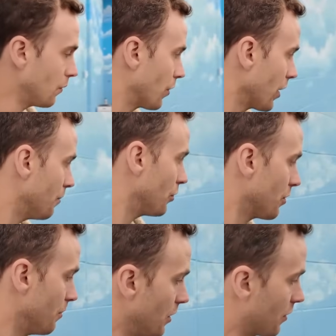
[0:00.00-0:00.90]
we're going to put
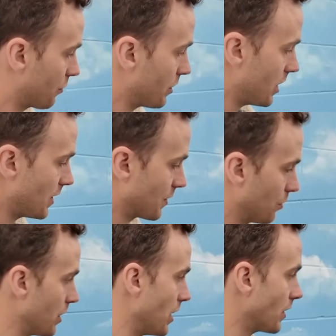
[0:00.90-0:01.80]
them in 3 days a
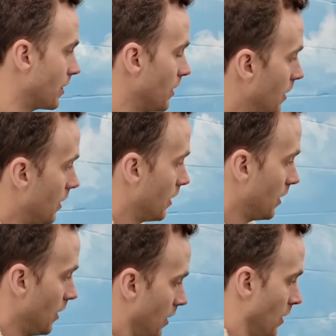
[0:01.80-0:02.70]
week.
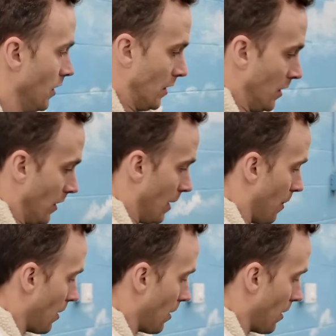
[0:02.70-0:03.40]
And